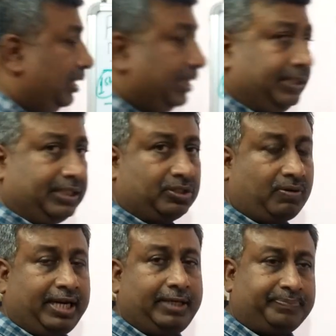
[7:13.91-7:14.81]
in the
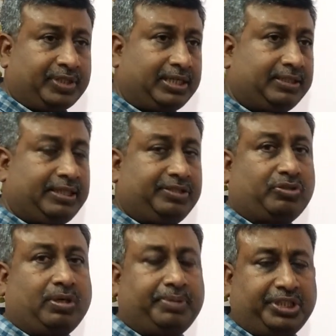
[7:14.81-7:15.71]
soil there is a
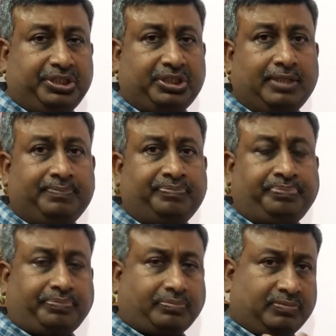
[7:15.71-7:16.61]
competition
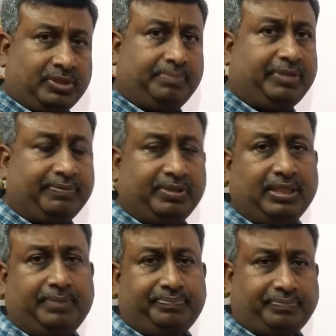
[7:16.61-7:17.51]
between
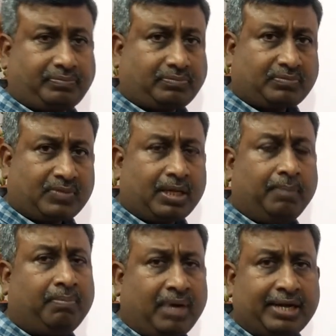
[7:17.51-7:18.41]
the
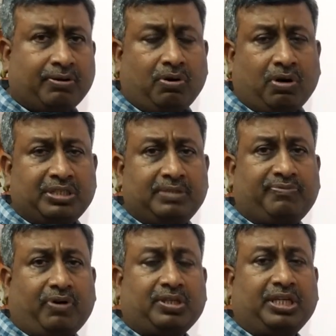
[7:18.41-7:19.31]
microorganism
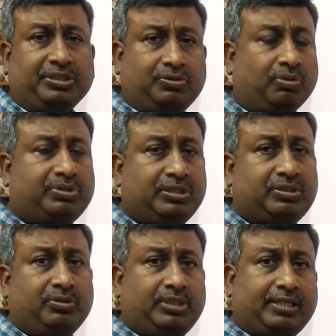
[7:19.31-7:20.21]
for the resources,
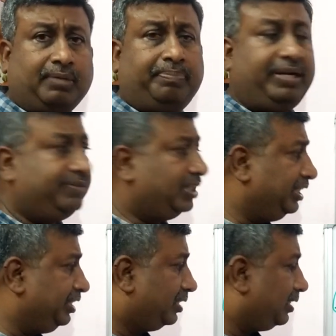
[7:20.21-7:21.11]
they compete with
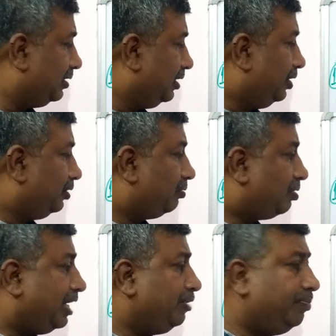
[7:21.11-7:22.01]
each other. So
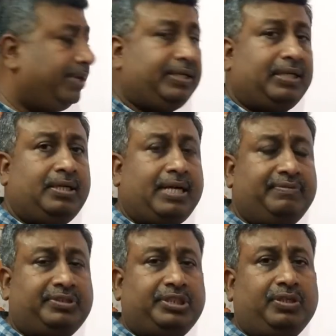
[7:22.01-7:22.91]
try to maintain
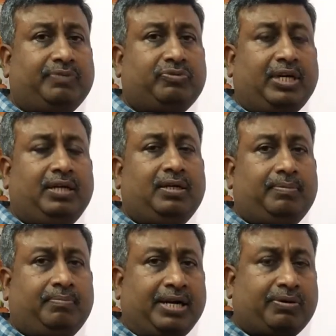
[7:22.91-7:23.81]
diversity of soil
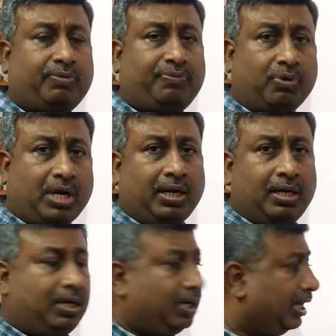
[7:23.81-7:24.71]
microflora
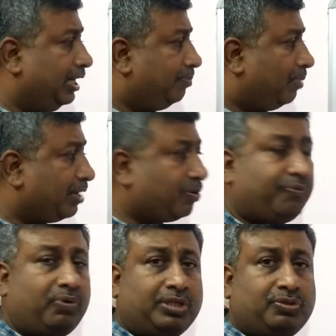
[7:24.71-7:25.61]
and
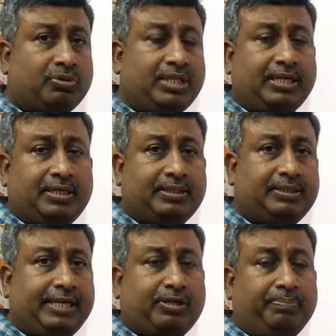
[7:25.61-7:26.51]
microfauna so that
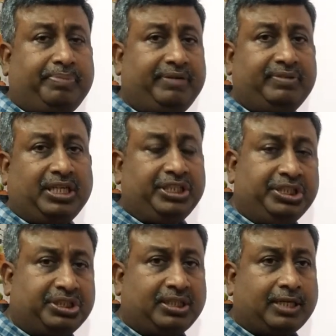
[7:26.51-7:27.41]
they compete with
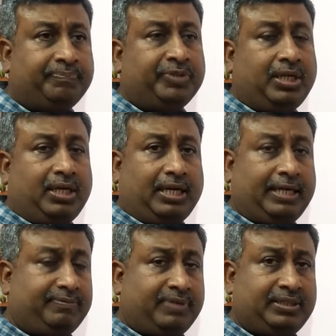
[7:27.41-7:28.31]
each other.
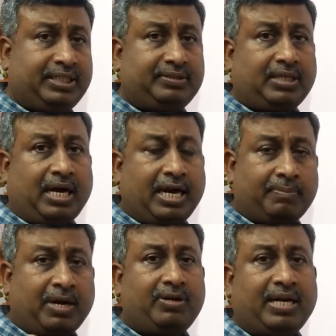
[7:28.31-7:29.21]
And when there is a higher
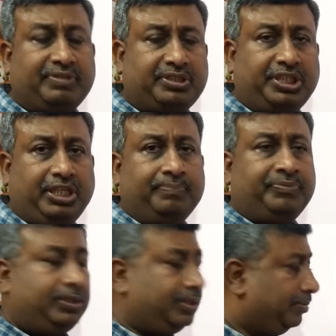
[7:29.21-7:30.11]
biodiversity,
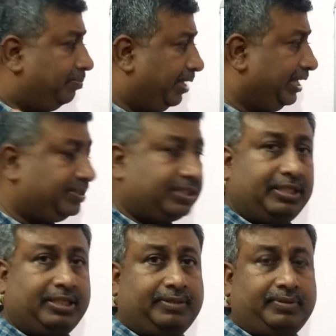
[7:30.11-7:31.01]
means
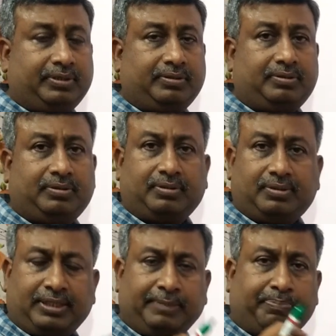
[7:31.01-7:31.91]
a
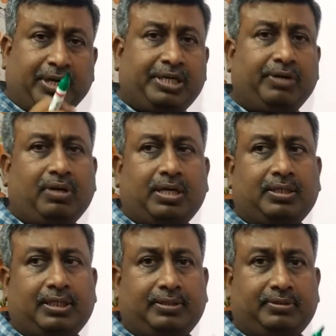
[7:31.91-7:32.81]

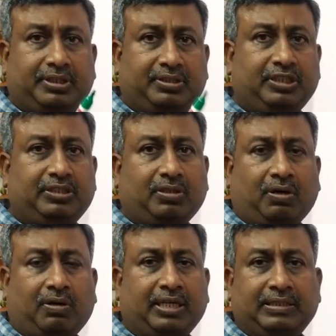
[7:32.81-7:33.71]
particular disease
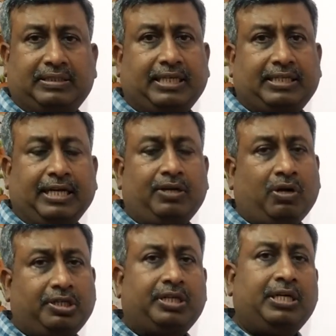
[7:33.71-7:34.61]
or insect
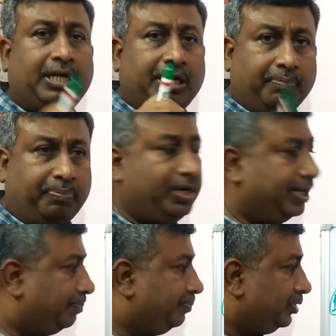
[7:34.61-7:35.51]
cannot build
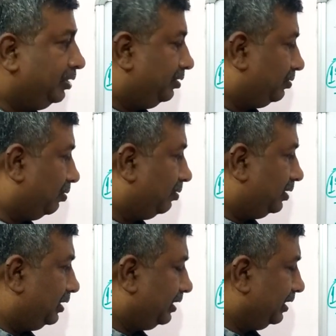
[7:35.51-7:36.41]
up. So
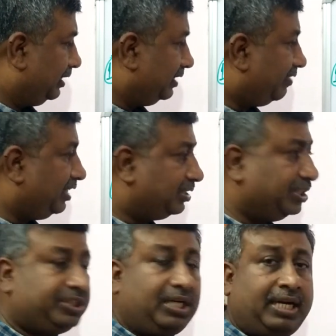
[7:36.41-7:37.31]
it is very
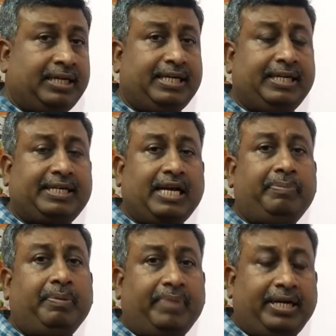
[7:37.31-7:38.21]
essential, and it can
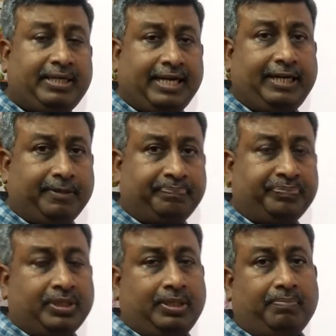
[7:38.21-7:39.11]
be maintained
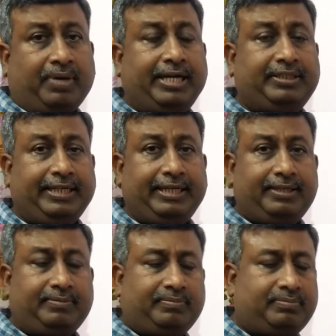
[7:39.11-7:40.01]
by
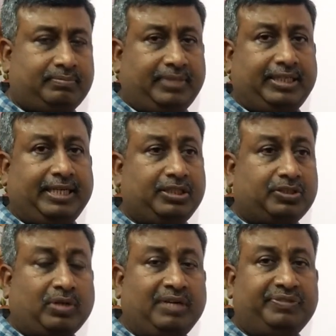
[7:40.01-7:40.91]
the maintaining the
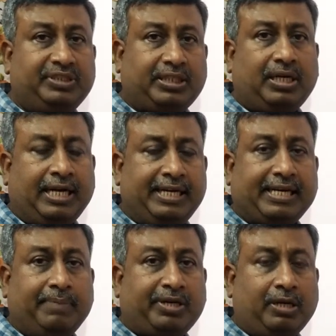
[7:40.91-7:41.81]
soil physical and
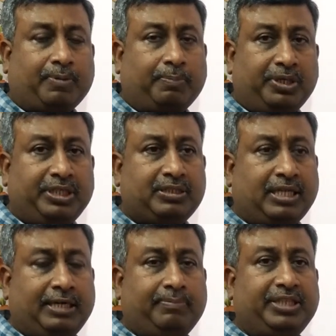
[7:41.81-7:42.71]
chemical properties,
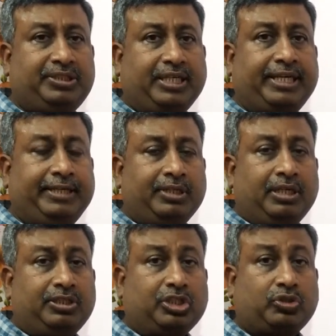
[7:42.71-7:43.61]
and by checking
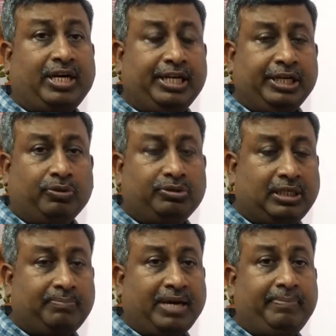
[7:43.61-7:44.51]
the soil
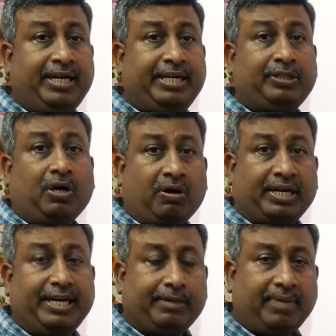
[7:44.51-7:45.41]
erosion, by maintaining the
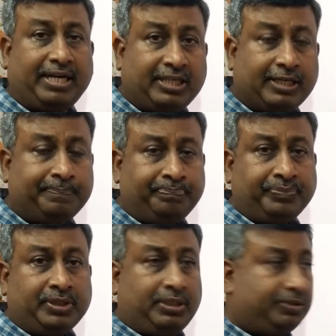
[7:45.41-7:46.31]
organic matter.
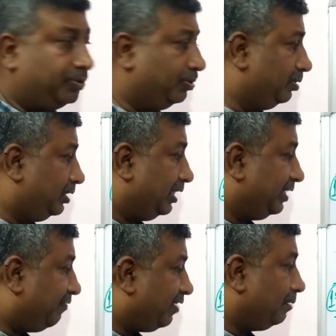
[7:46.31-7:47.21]
So there are
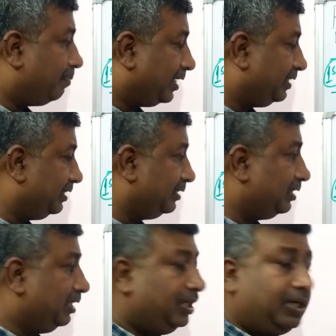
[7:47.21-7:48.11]
different practices
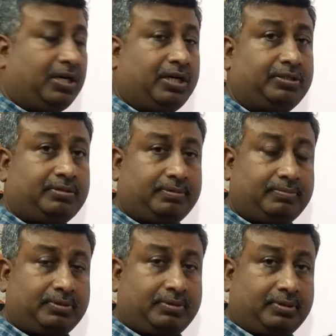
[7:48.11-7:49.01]

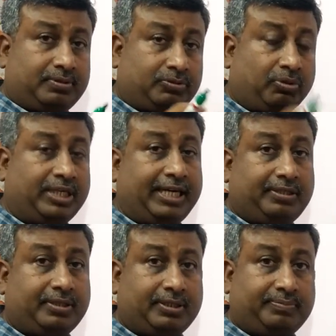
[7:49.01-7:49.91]
so that
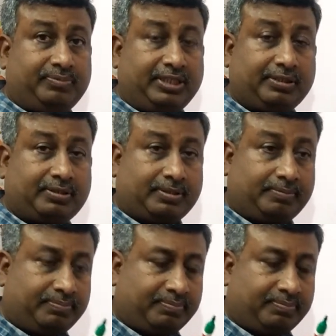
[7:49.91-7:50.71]
this